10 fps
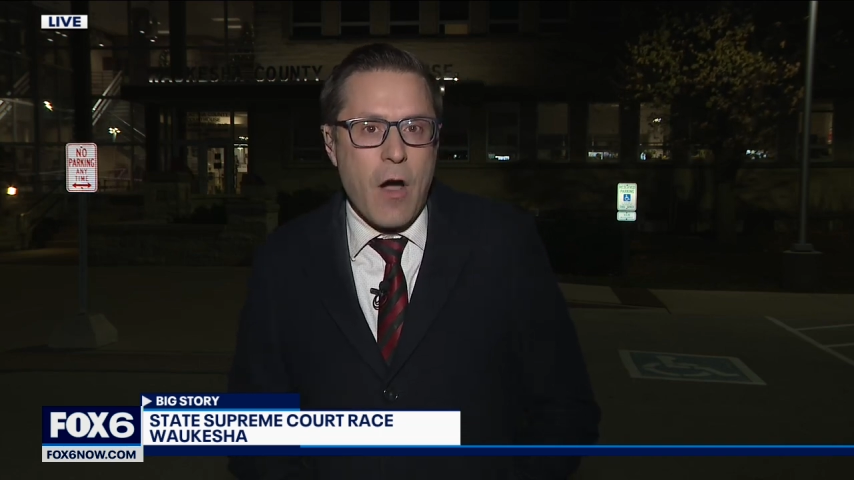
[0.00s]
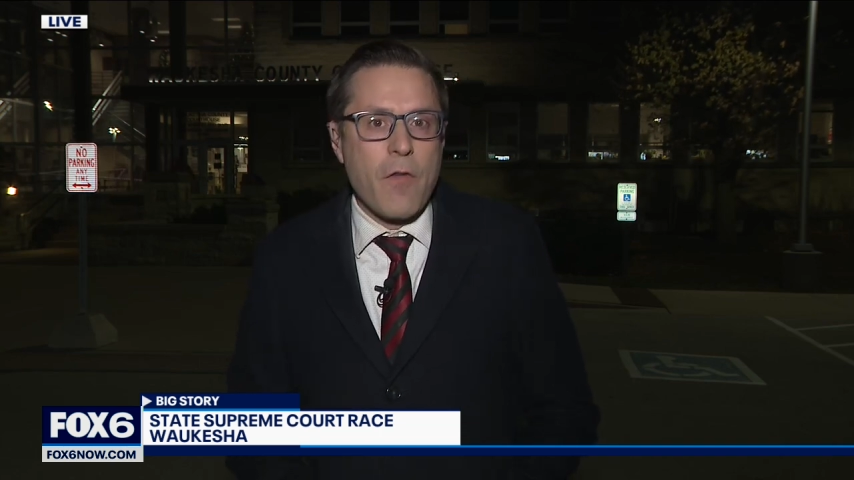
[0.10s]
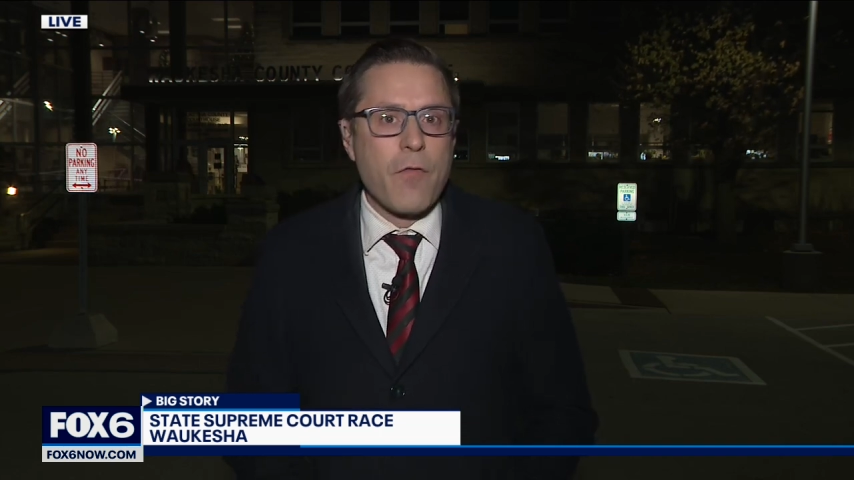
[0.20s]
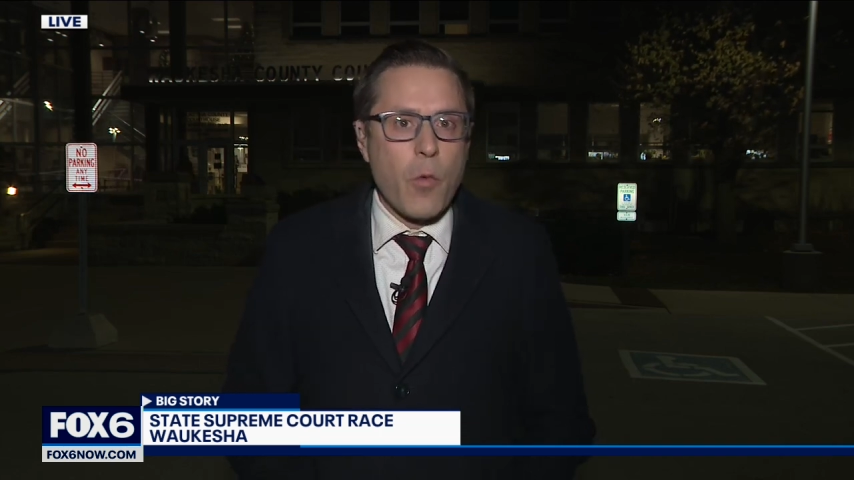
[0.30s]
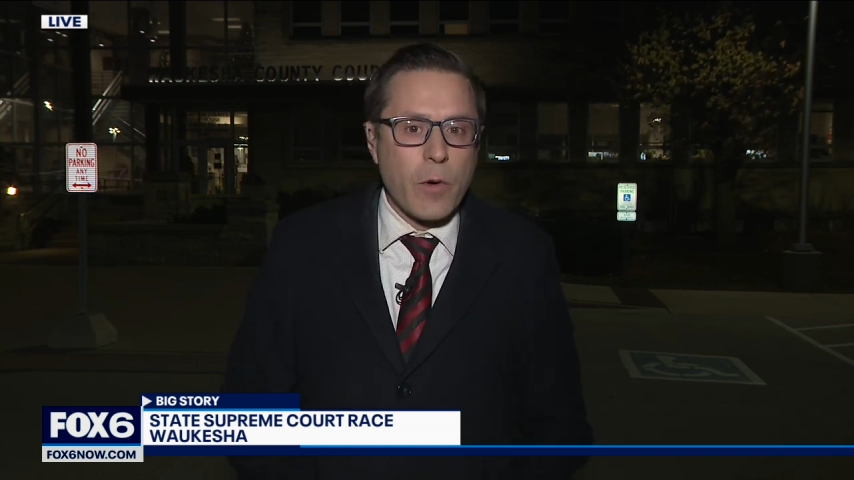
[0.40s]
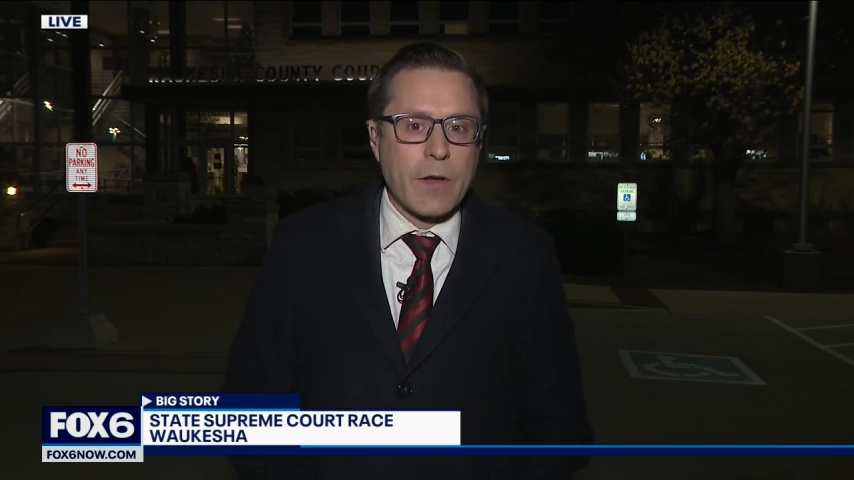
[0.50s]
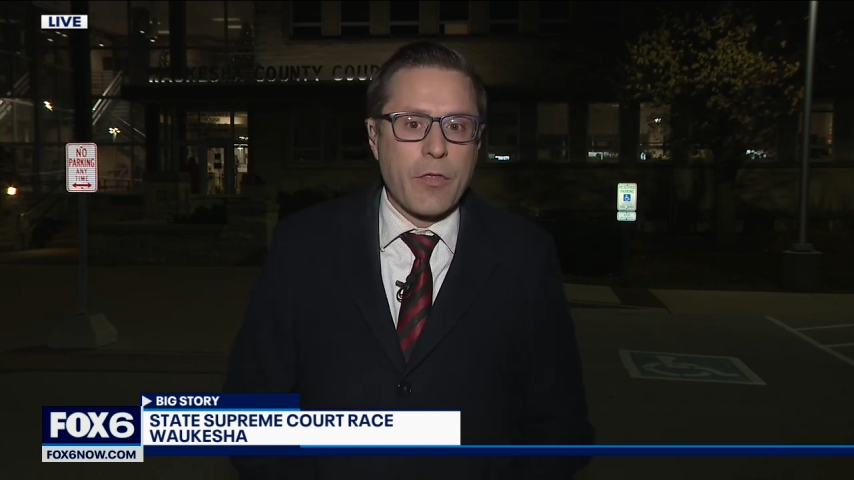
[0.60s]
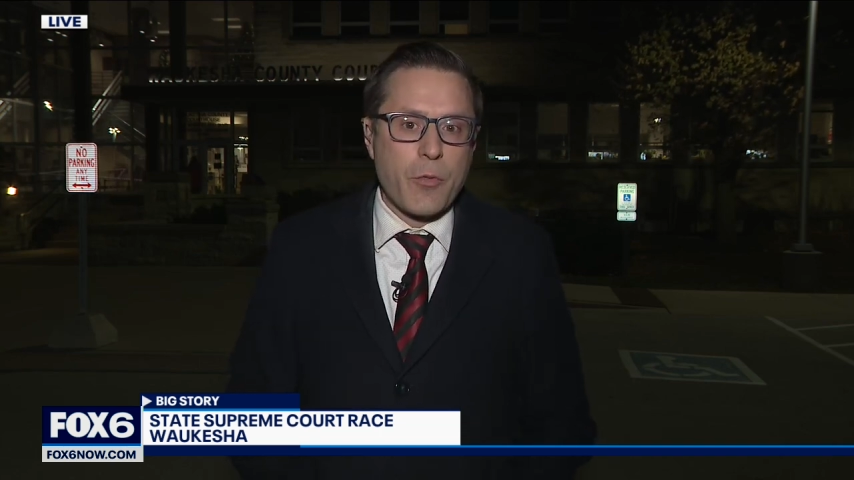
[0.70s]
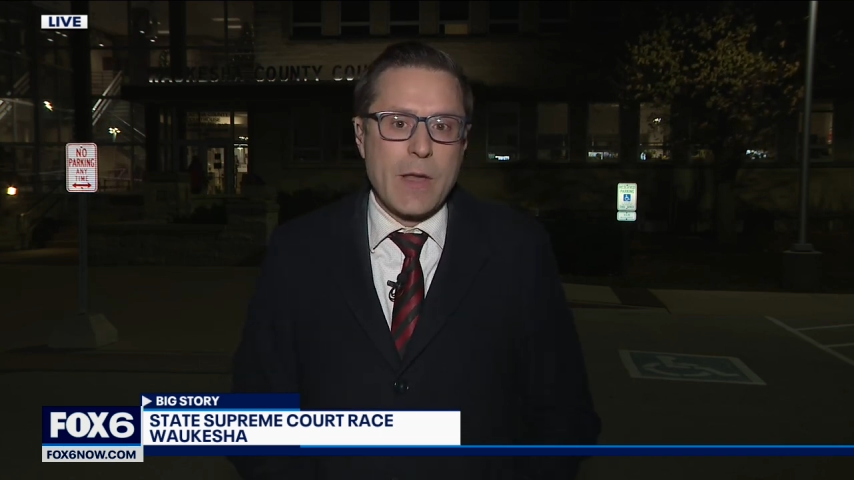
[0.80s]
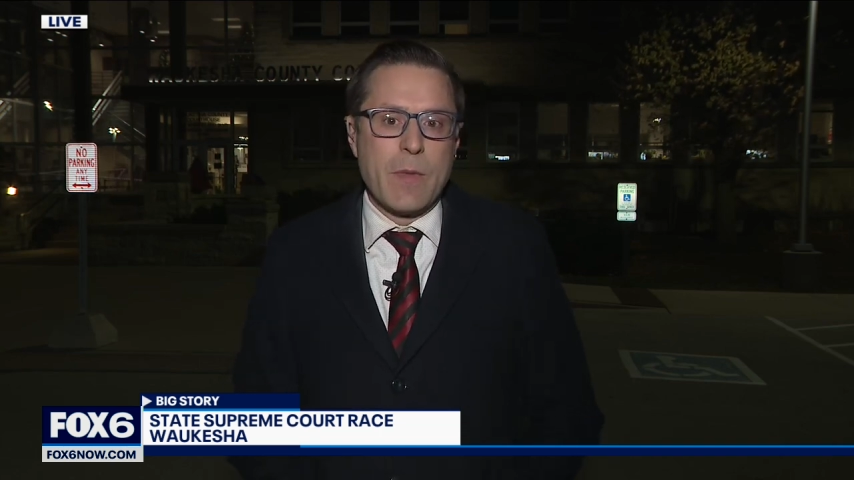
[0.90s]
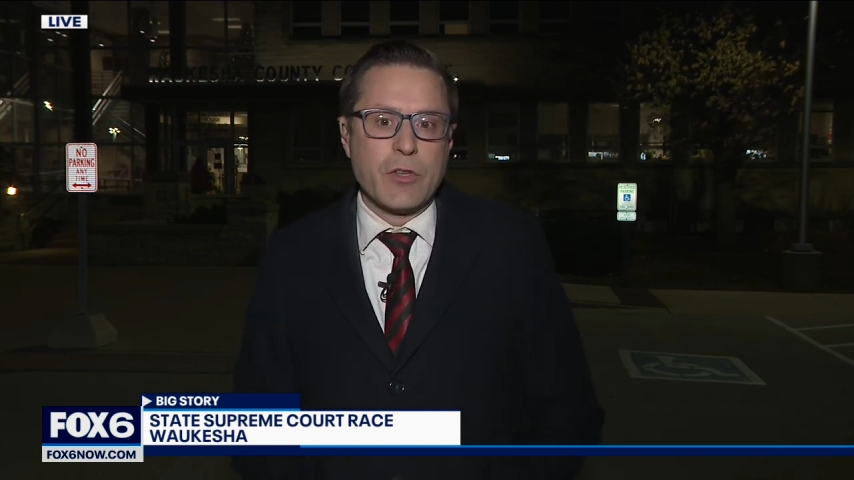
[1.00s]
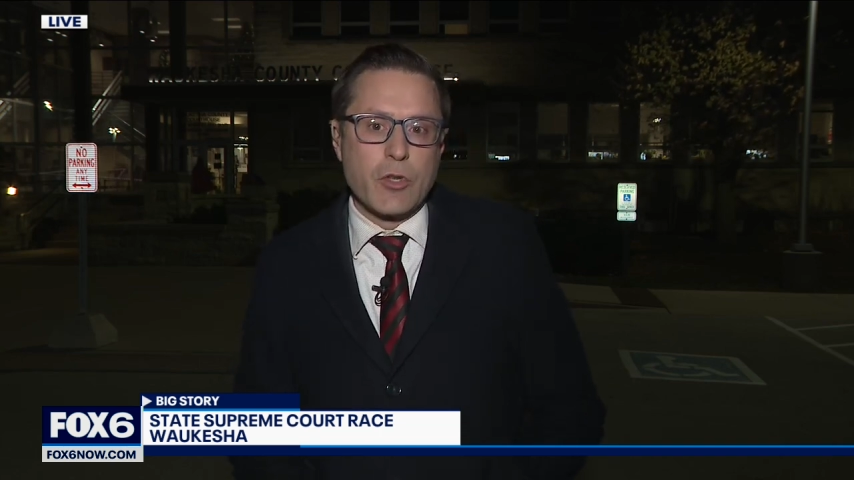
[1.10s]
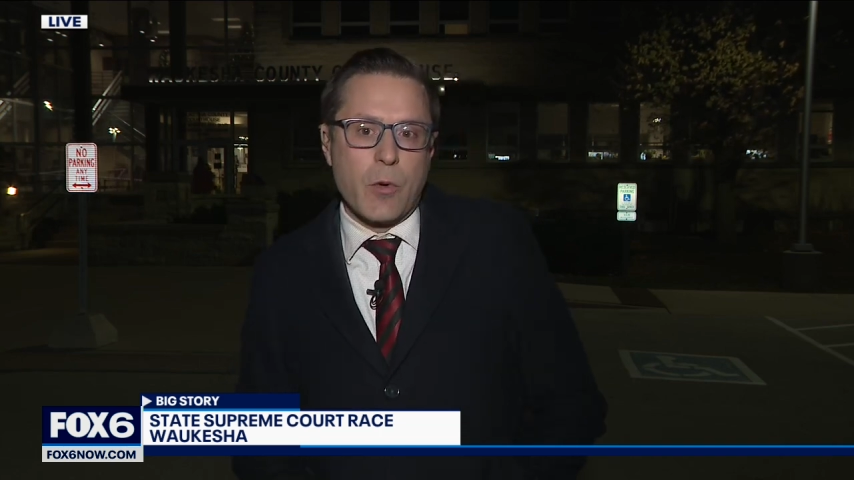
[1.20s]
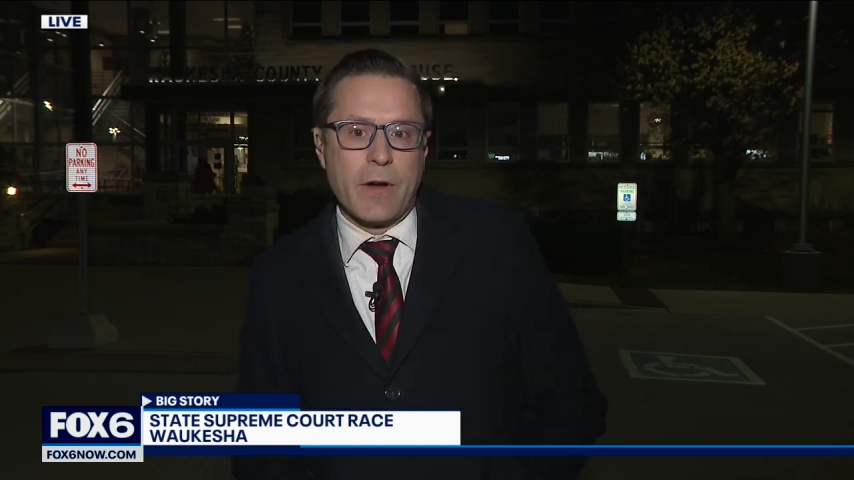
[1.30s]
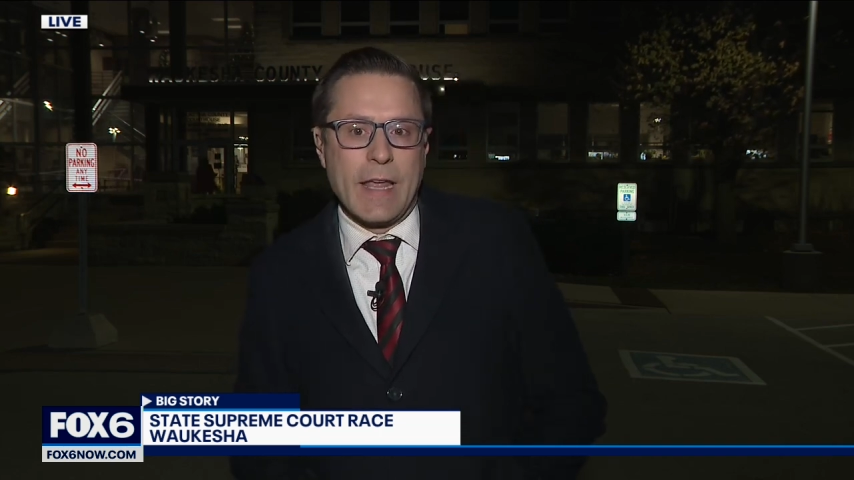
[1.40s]
a four to three
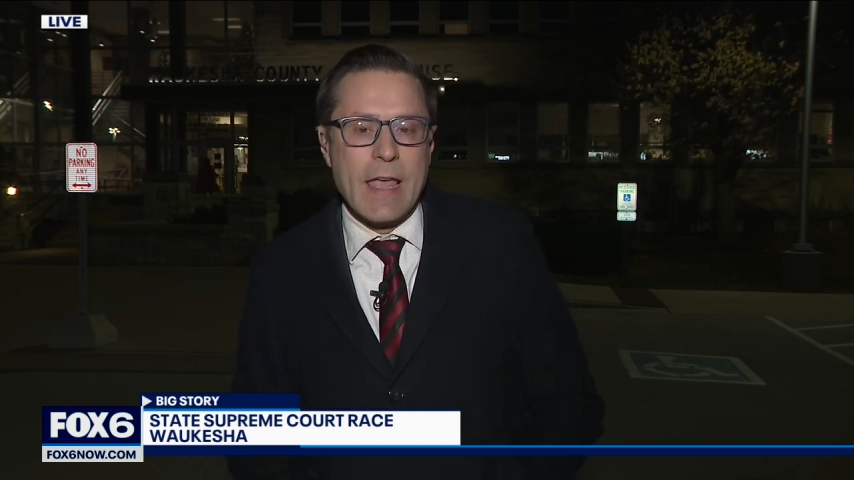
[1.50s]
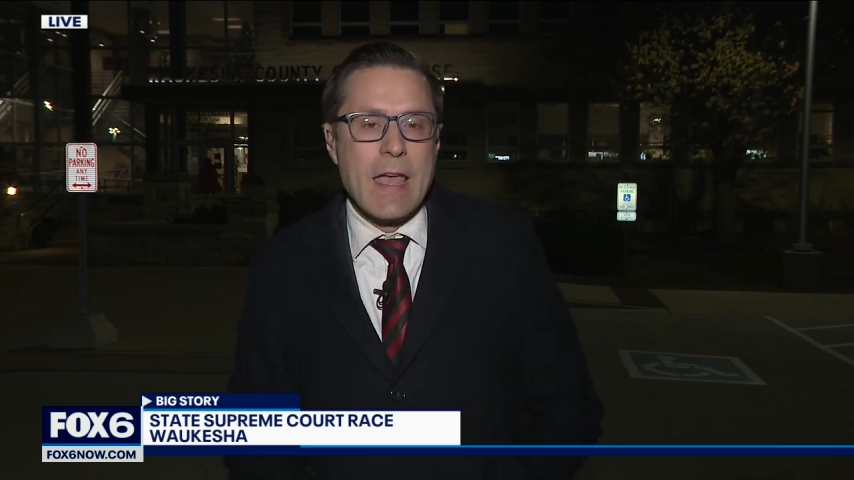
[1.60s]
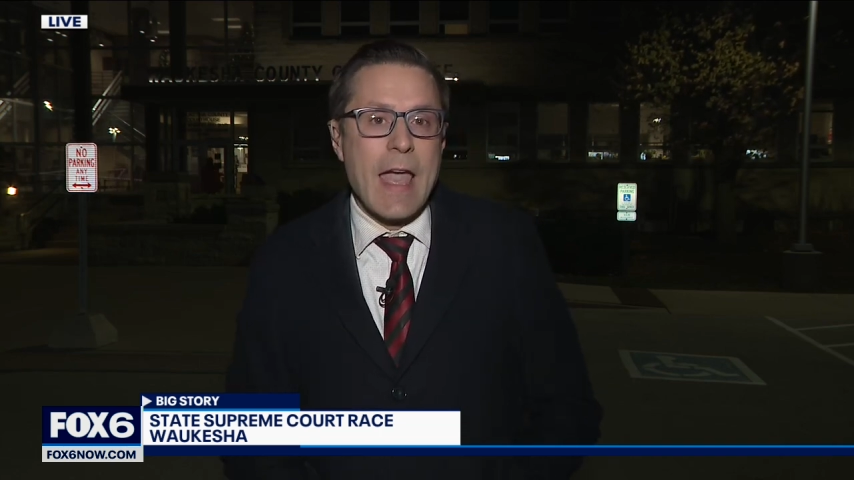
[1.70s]
majority,